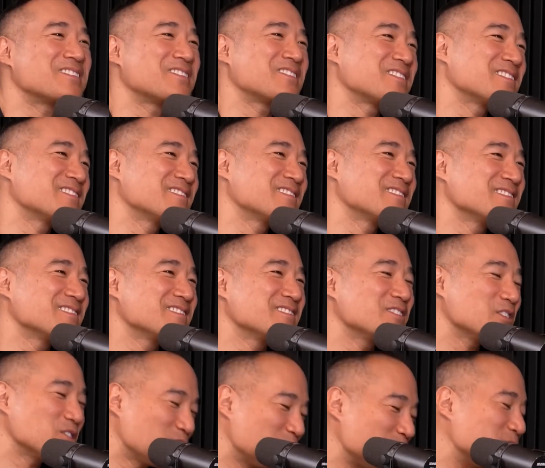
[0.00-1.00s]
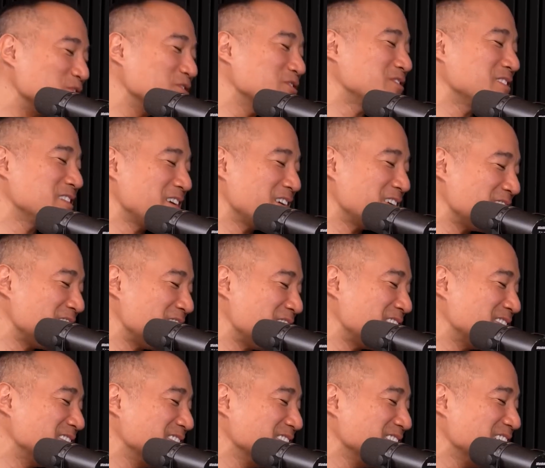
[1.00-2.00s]
yes. distribution. Distribution, yeah,
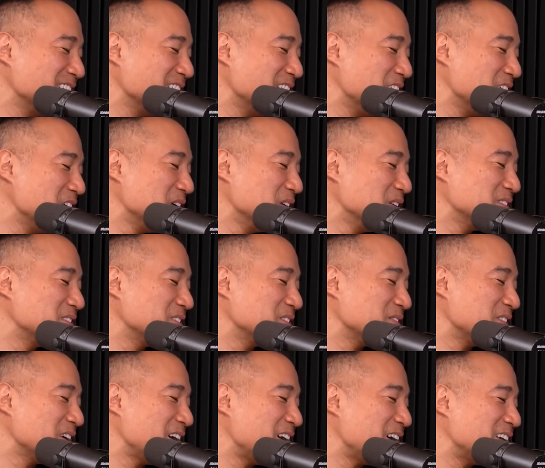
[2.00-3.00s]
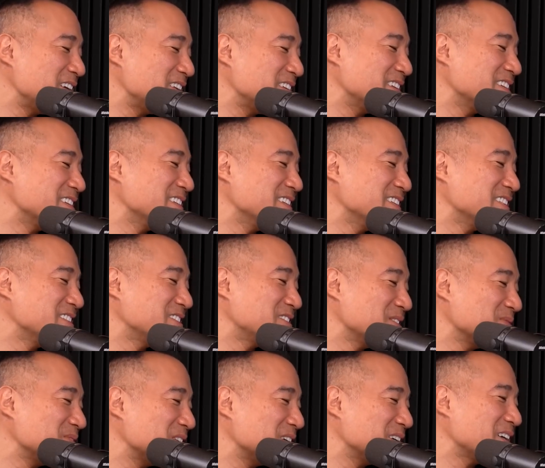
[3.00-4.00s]
yeah. So that is
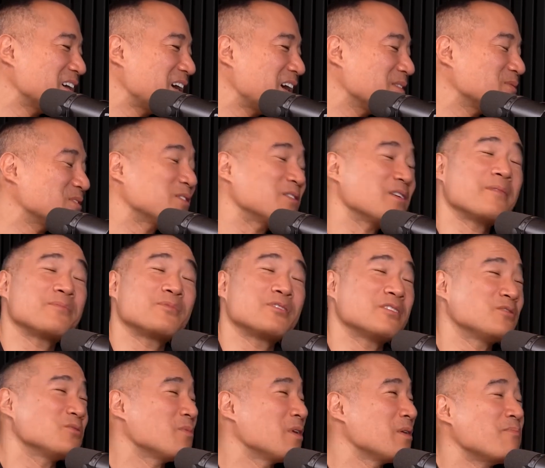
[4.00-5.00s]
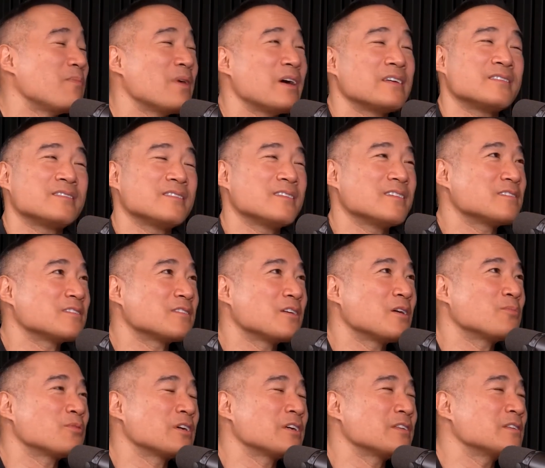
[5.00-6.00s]
something I'm gonna I'm gonna do my best not to
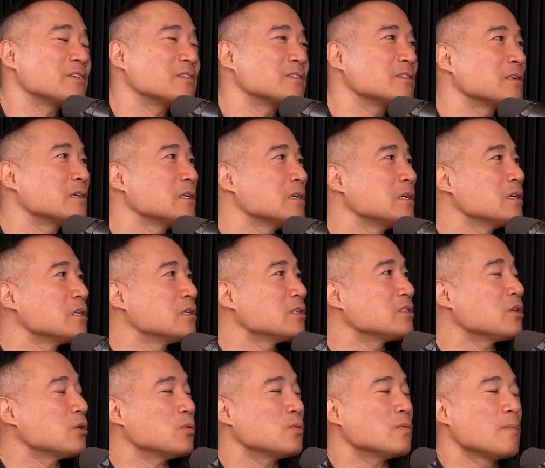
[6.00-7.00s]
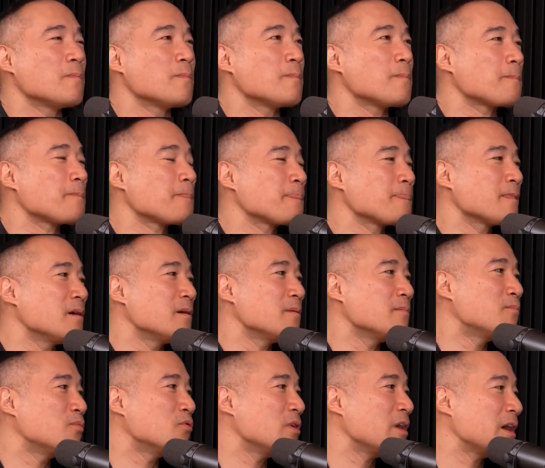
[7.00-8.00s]
complicate this. So
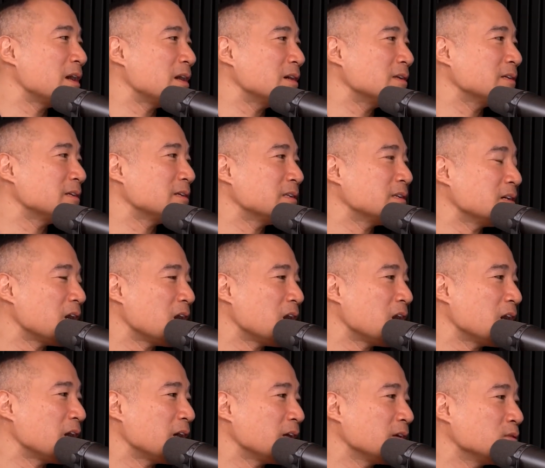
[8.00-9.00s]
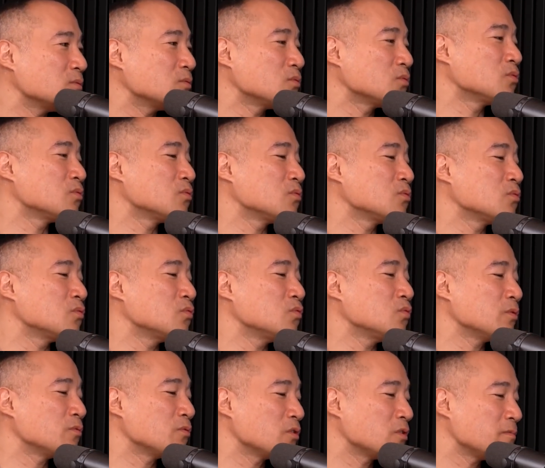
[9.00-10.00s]
Brad and I,
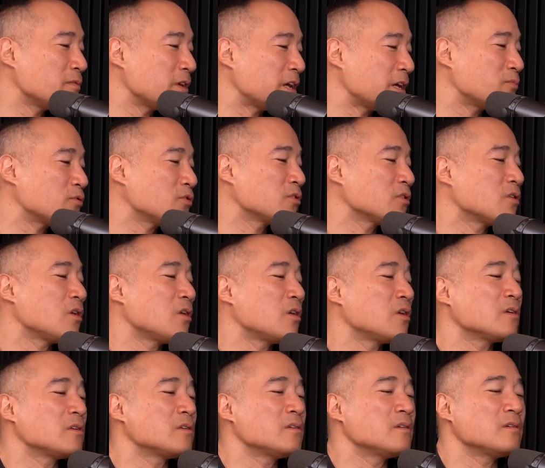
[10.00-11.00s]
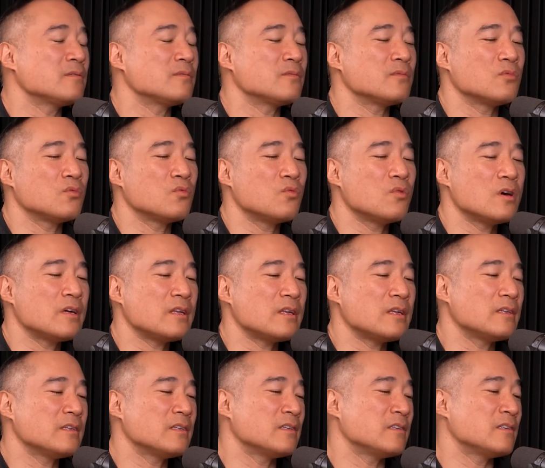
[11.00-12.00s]
we wrote a paper on
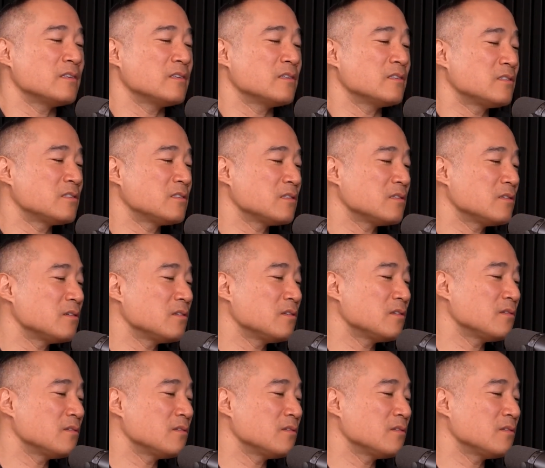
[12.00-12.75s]
what is,